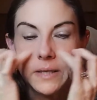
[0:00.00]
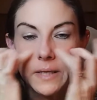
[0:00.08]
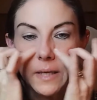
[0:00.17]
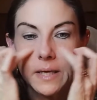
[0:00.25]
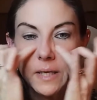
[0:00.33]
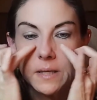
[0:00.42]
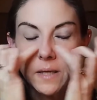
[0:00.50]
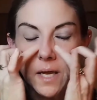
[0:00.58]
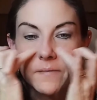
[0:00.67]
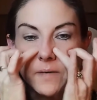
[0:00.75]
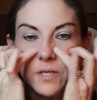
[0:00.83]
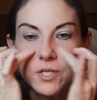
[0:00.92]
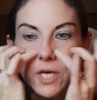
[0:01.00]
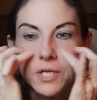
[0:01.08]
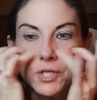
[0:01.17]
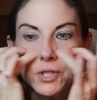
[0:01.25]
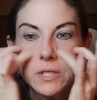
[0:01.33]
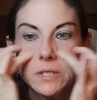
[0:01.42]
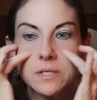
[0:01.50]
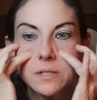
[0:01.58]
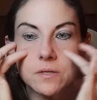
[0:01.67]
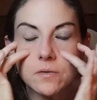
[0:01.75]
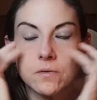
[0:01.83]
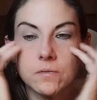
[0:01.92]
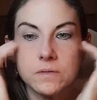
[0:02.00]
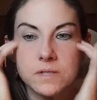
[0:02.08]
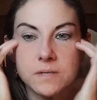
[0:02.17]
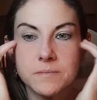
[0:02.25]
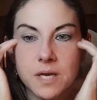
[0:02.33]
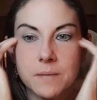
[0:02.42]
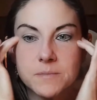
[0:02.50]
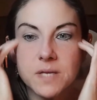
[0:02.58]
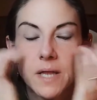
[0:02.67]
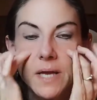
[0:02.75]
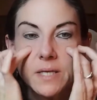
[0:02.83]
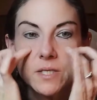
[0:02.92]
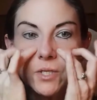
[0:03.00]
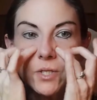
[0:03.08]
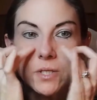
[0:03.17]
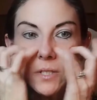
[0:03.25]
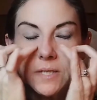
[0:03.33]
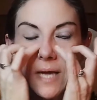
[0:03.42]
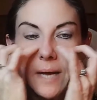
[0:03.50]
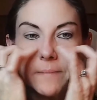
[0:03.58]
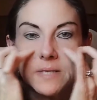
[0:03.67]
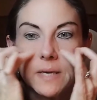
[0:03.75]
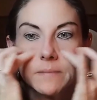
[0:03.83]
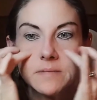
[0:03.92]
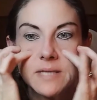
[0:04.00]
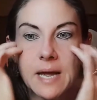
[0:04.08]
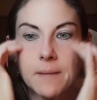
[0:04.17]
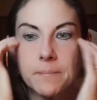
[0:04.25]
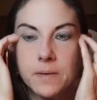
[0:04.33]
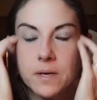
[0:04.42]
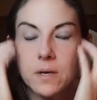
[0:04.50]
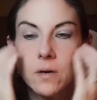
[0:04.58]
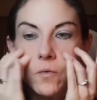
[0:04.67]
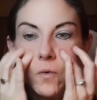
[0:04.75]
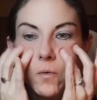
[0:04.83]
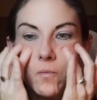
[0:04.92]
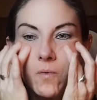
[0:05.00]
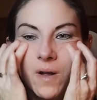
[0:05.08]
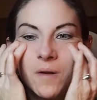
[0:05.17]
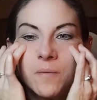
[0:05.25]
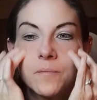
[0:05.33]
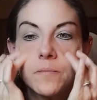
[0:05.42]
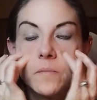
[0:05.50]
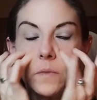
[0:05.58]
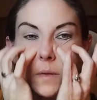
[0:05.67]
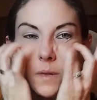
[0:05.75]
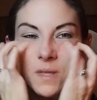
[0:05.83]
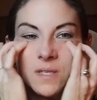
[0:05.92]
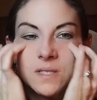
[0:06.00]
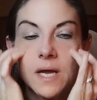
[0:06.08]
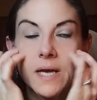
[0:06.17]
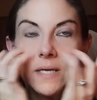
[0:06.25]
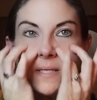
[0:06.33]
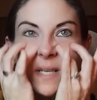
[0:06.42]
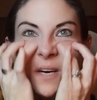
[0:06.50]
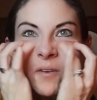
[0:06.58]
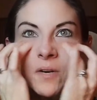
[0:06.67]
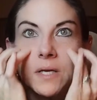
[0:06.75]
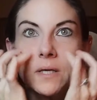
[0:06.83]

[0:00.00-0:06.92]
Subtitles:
I get a lot of congestion. So sometimes I like to just tap, tap, tap or rub the sinus area.